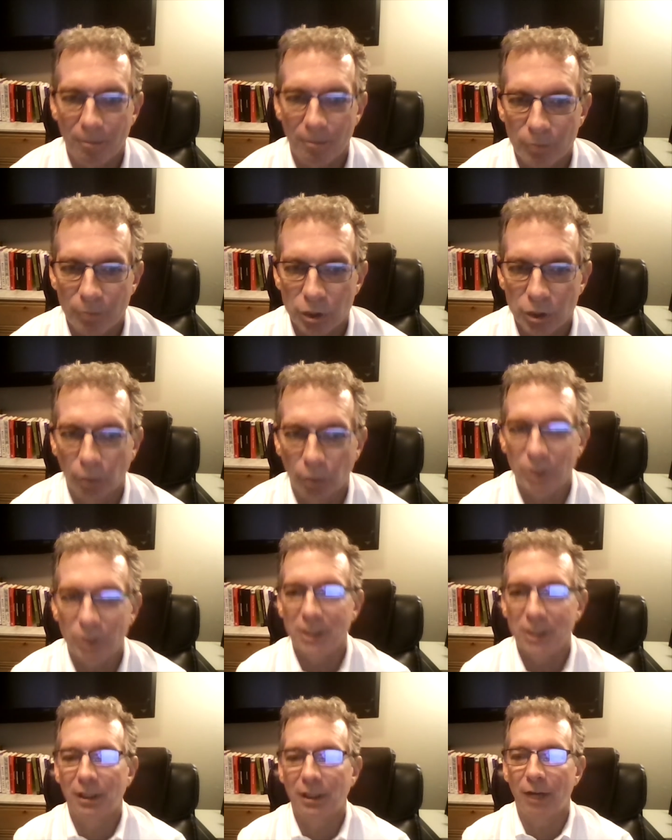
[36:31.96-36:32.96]
So we
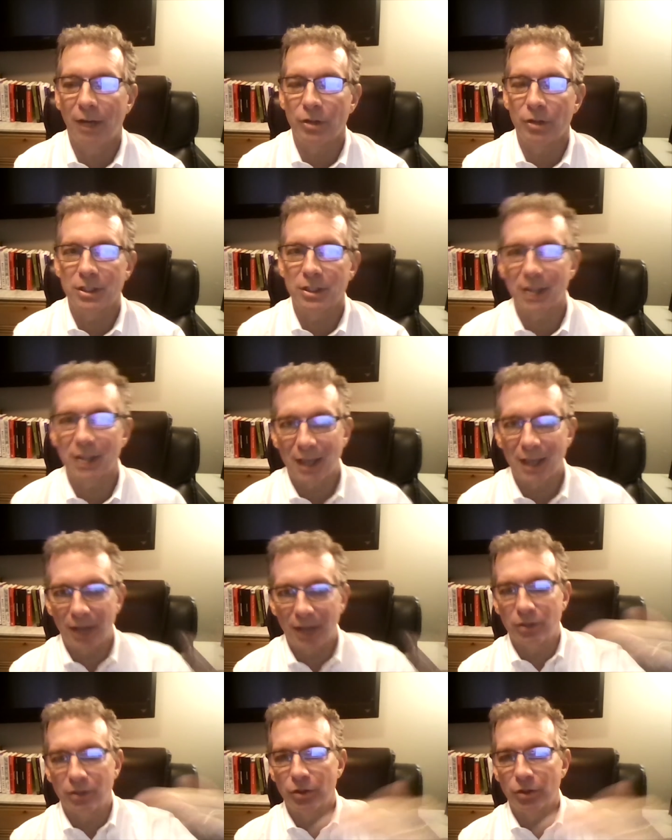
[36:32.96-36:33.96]
deleveraged as I got
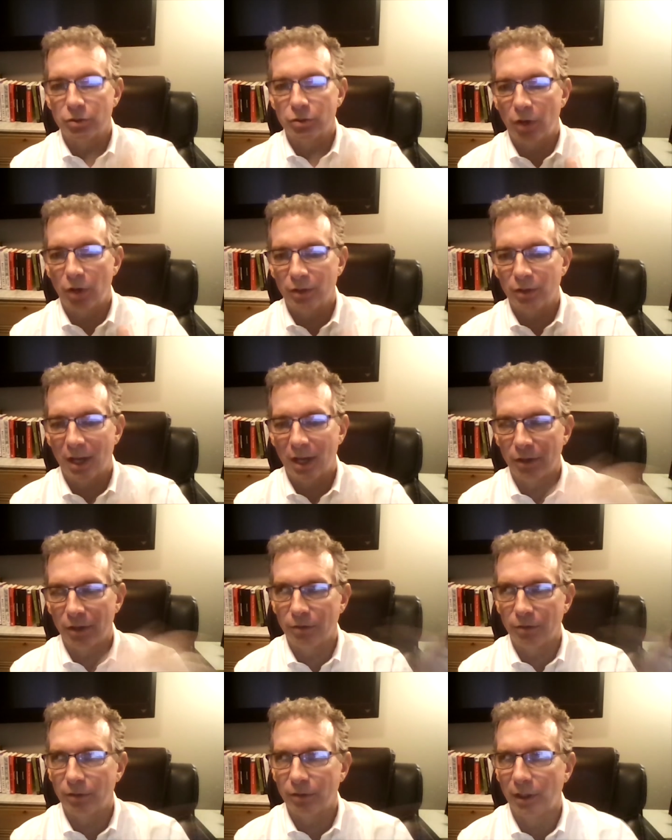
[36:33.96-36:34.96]
into this drawdown in
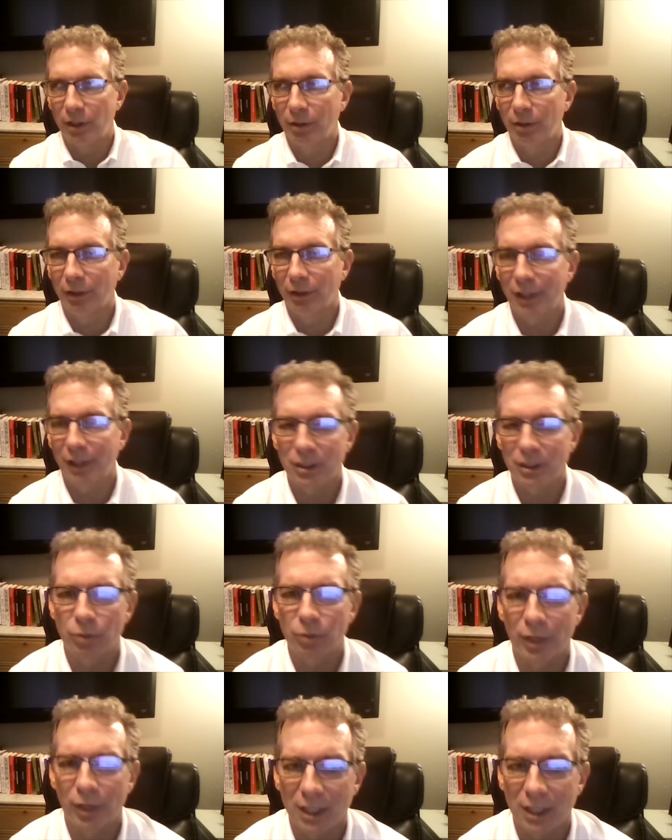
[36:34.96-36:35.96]
the late
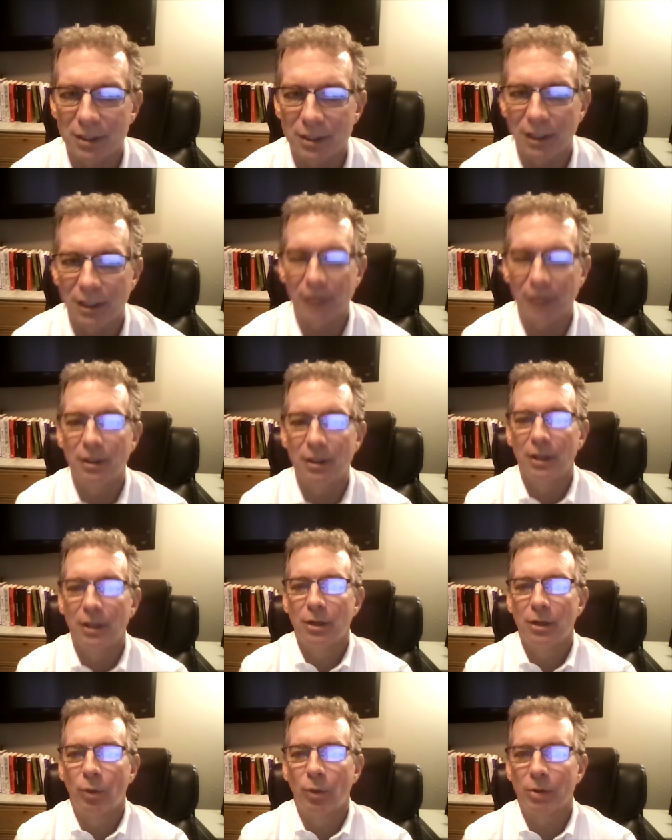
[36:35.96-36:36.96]
2018,
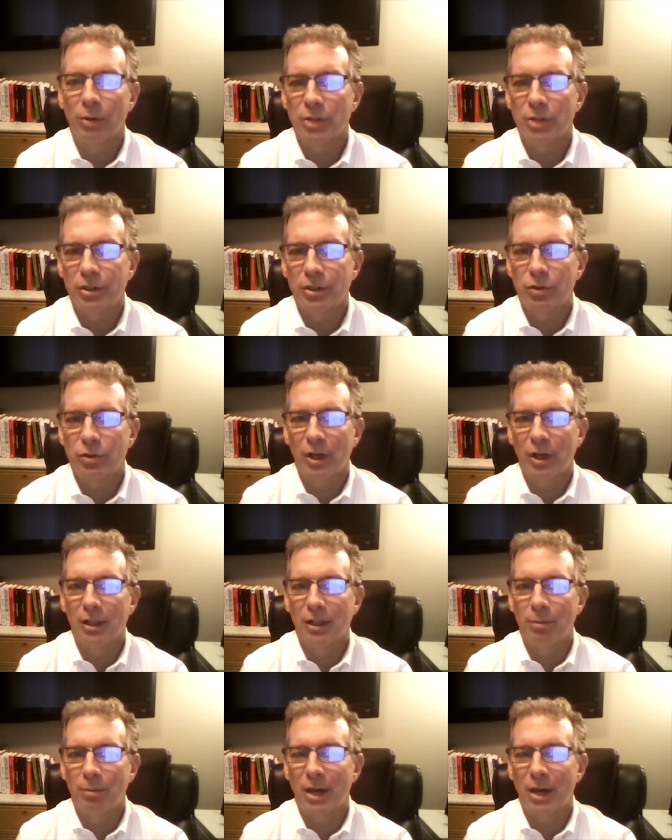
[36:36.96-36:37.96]
where I was only
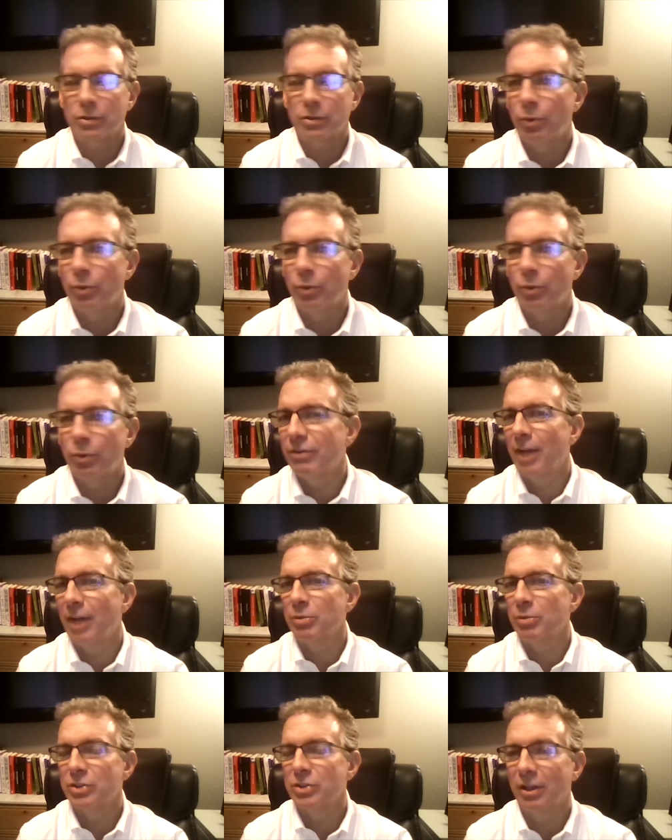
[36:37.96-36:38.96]
trading about
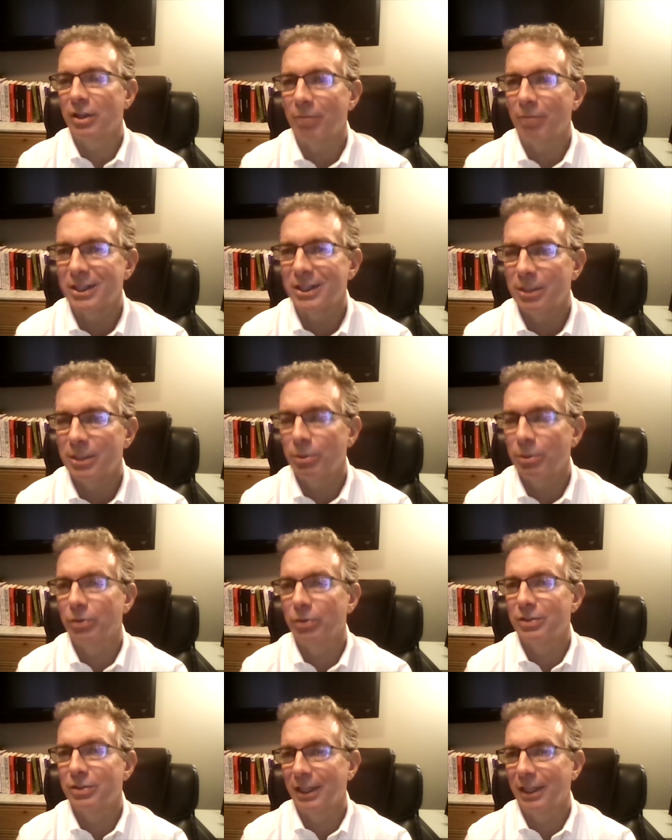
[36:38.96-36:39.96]
25% of my
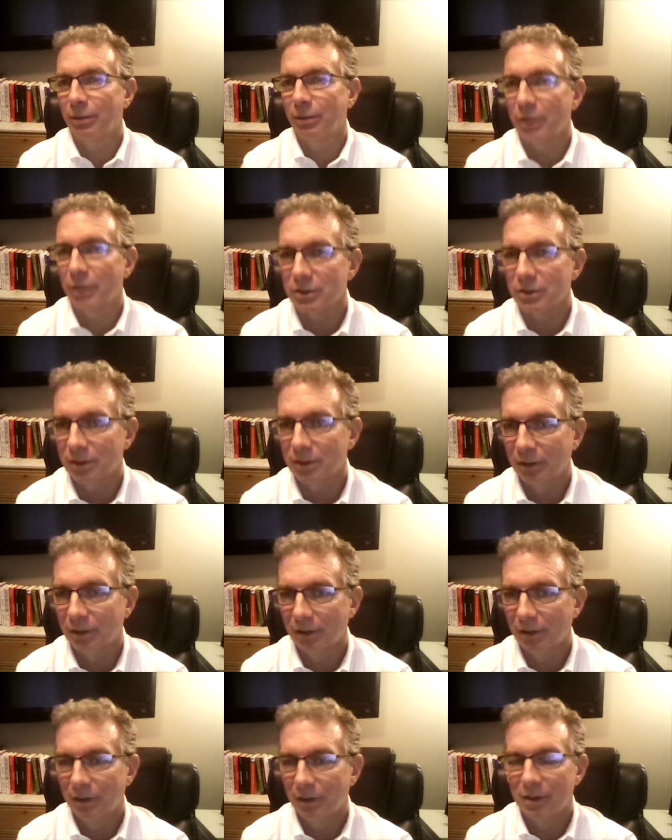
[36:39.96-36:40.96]
typical daily risk.
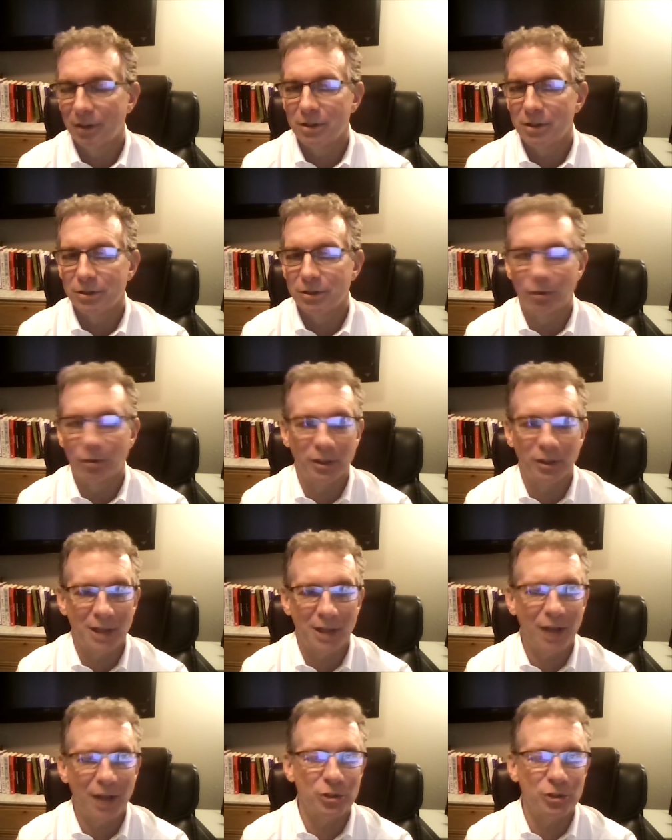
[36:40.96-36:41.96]
So the
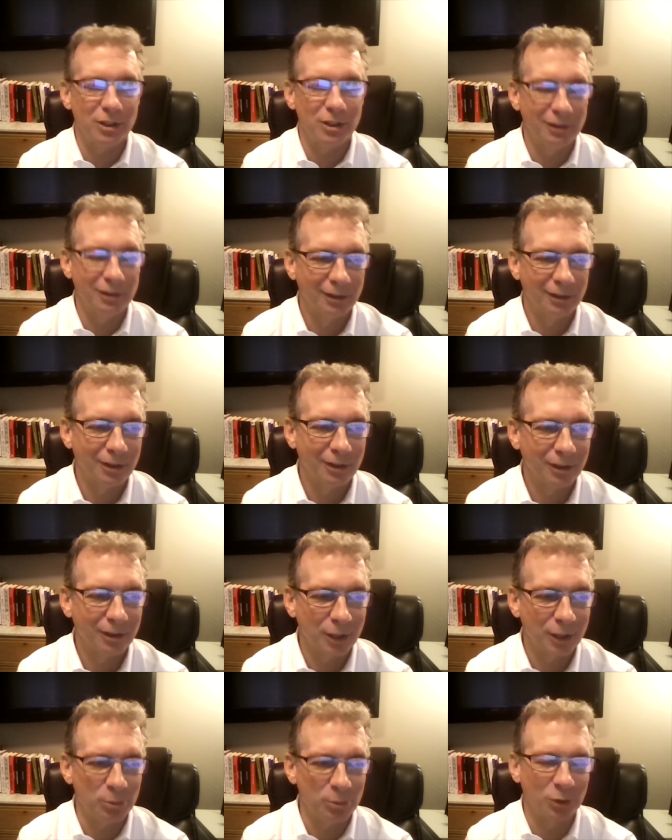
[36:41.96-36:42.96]
analogy, a
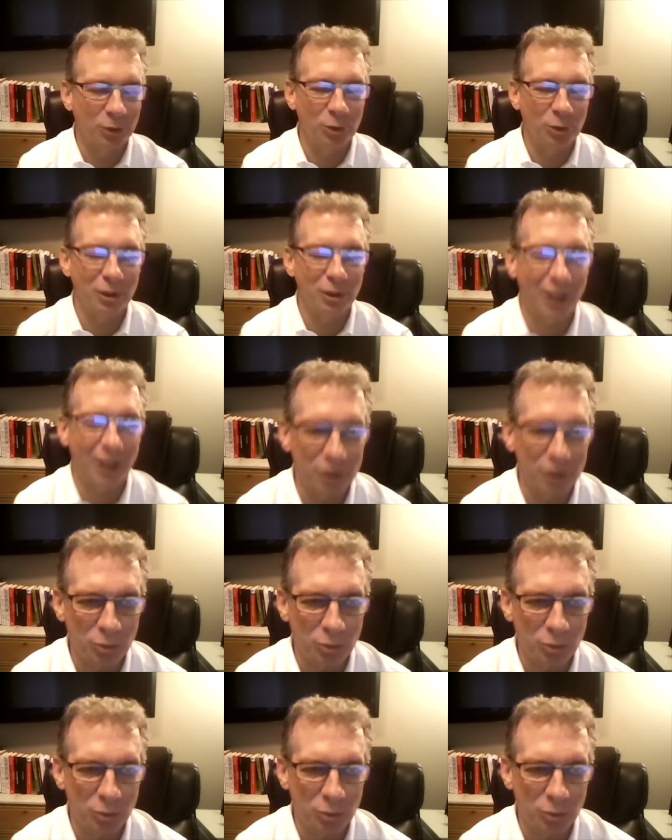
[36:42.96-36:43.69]
couple of crude analogies.